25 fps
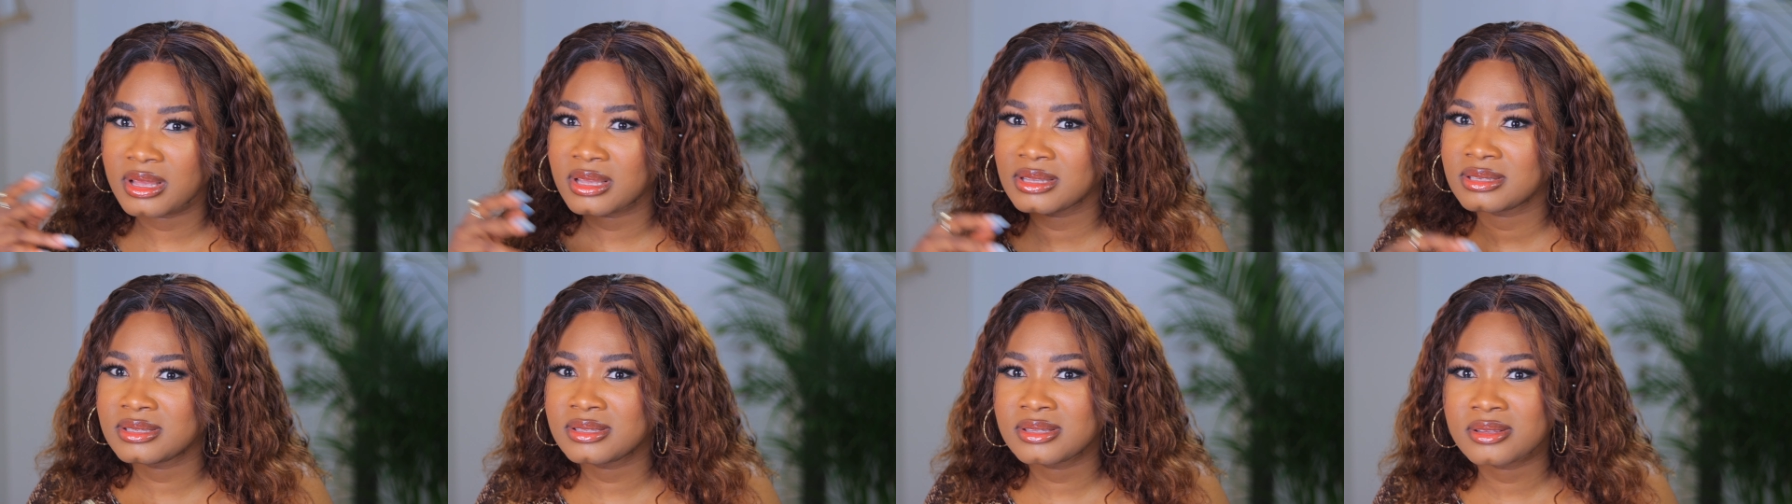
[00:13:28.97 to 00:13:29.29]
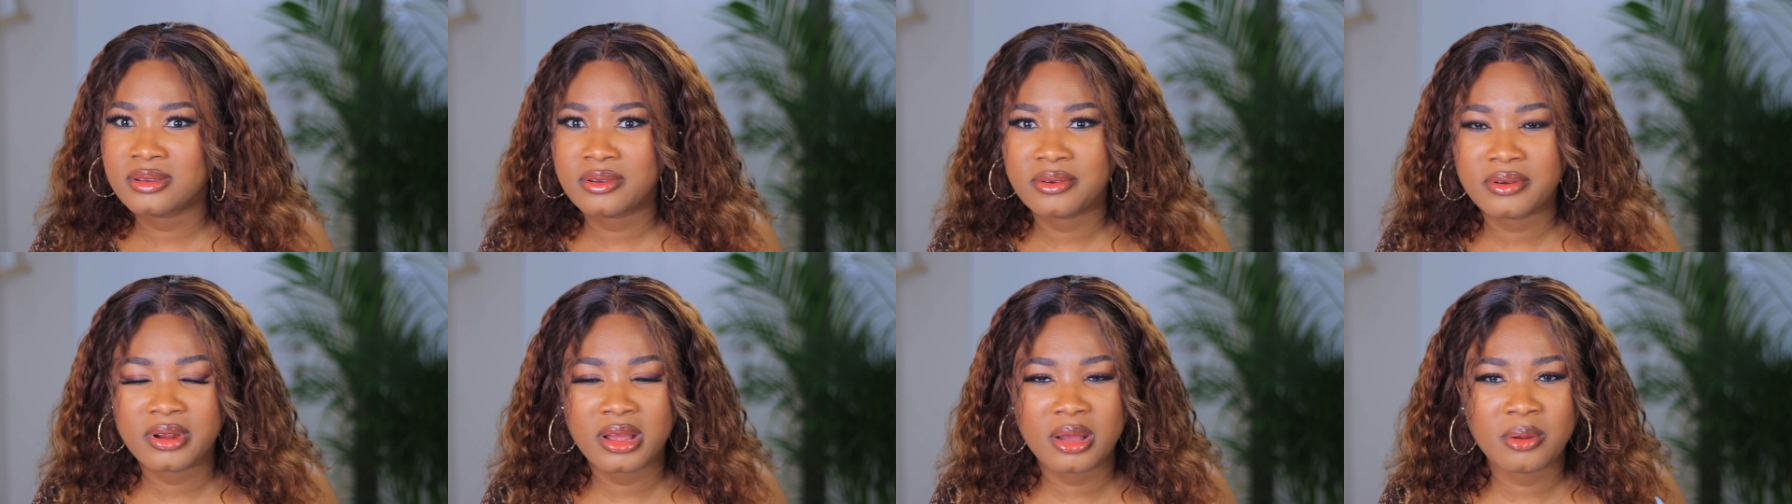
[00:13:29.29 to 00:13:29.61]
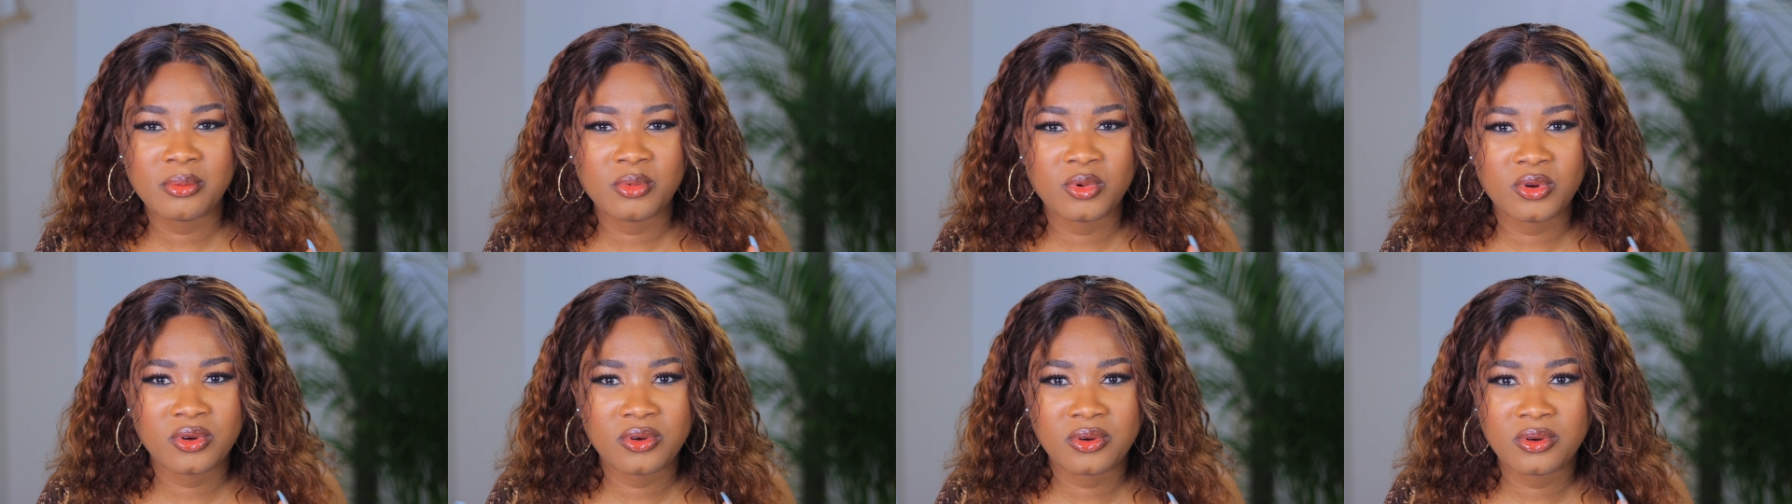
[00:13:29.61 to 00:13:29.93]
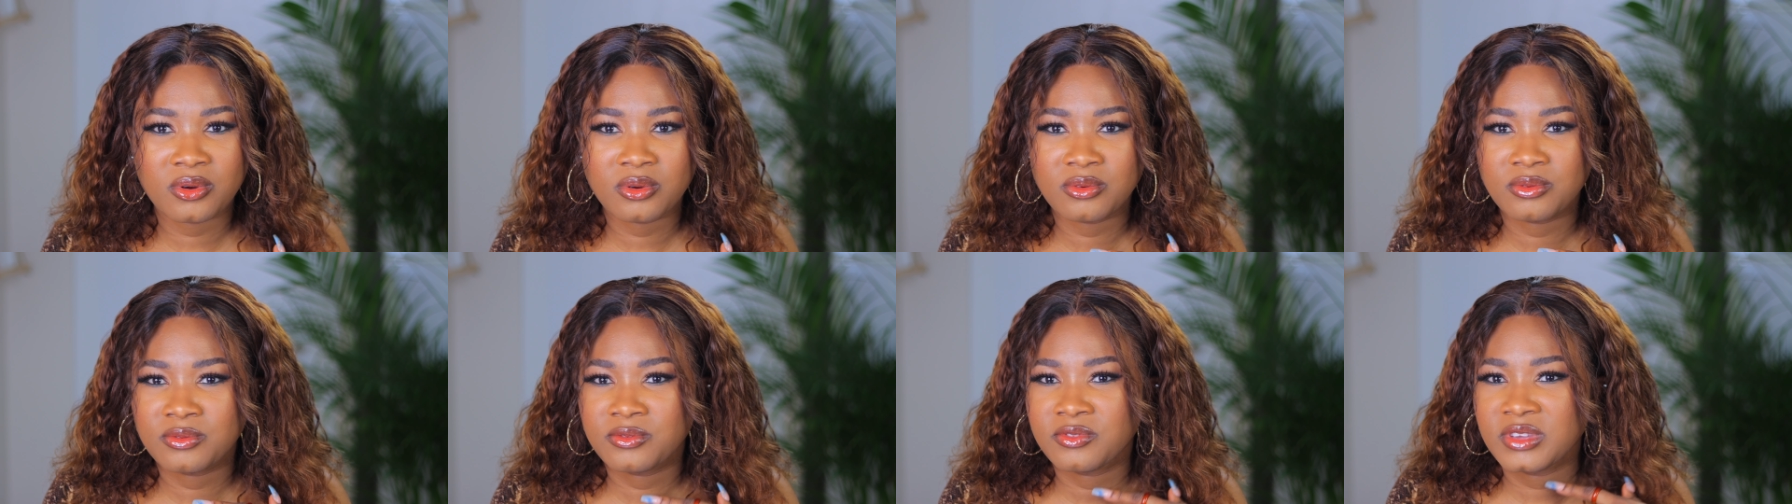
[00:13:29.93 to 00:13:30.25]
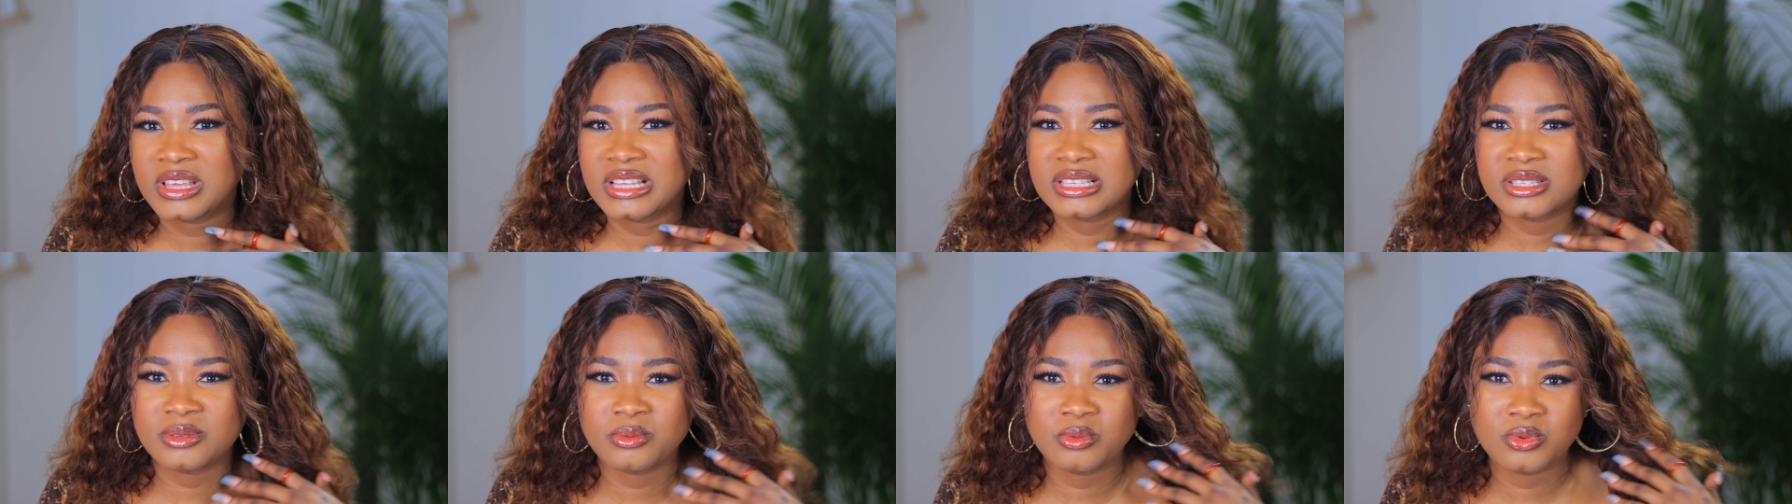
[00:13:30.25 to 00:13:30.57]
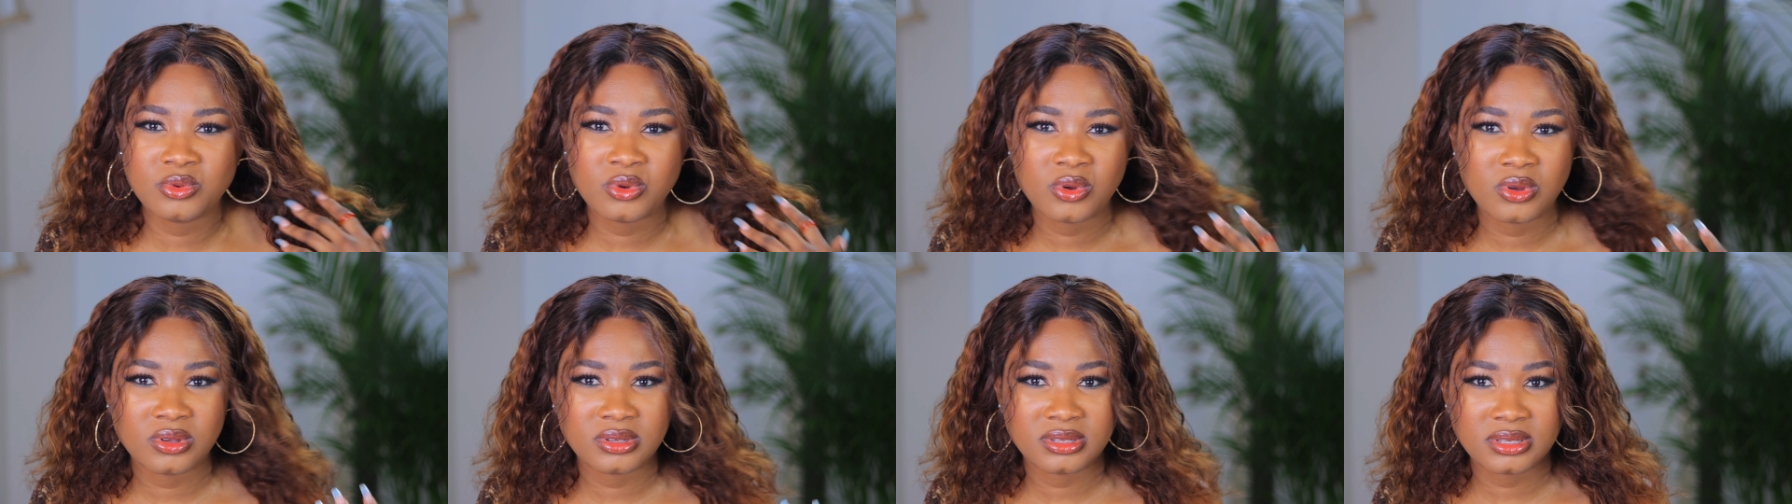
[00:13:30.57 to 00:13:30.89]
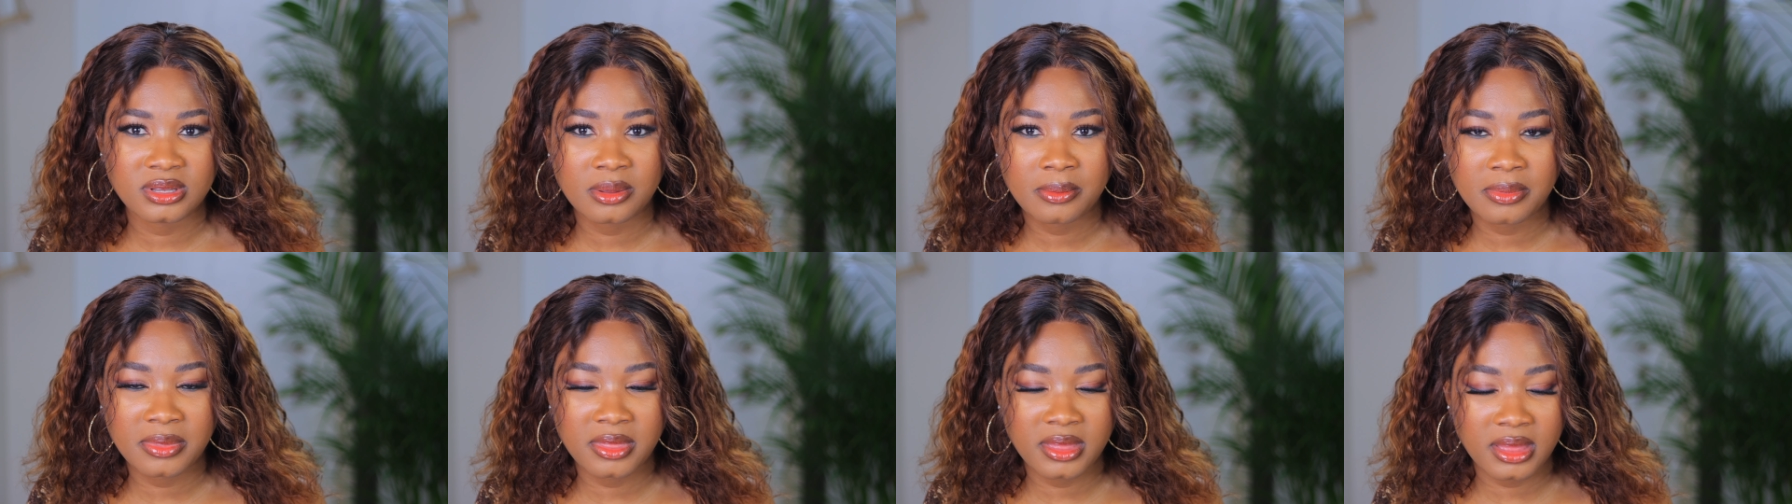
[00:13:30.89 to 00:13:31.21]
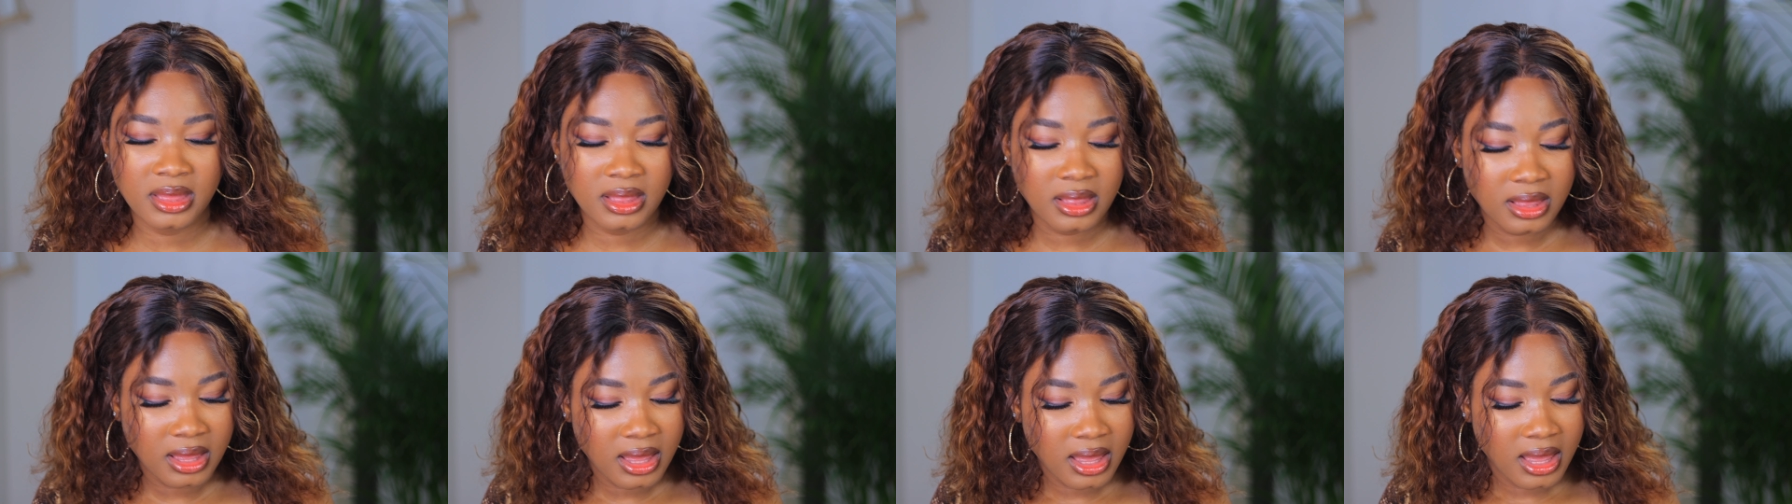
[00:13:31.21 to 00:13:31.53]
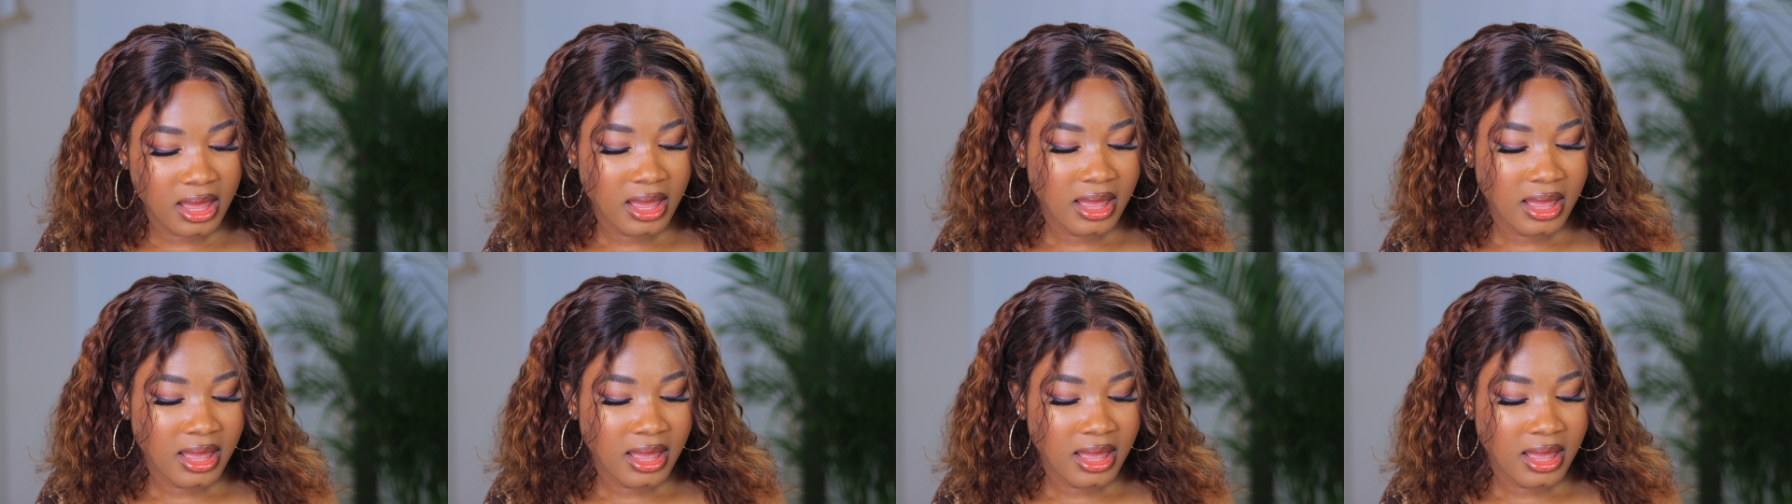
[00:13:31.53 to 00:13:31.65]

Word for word: Instagram or Facebook or something,